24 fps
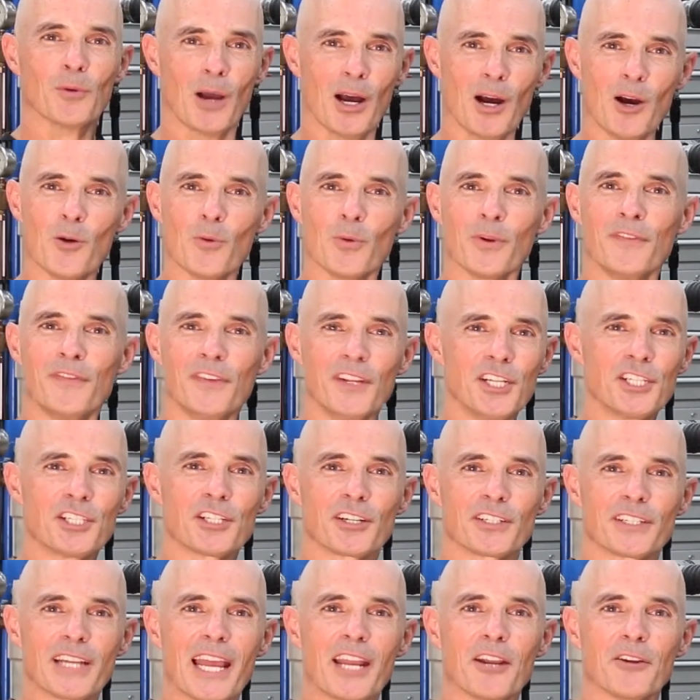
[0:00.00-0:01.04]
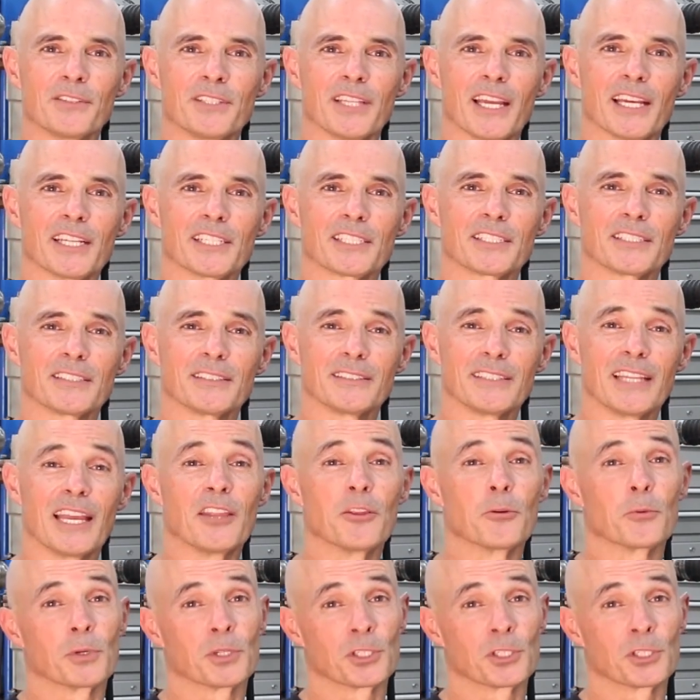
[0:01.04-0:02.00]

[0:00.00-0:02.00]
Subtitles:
Well, we finished our dyno test and the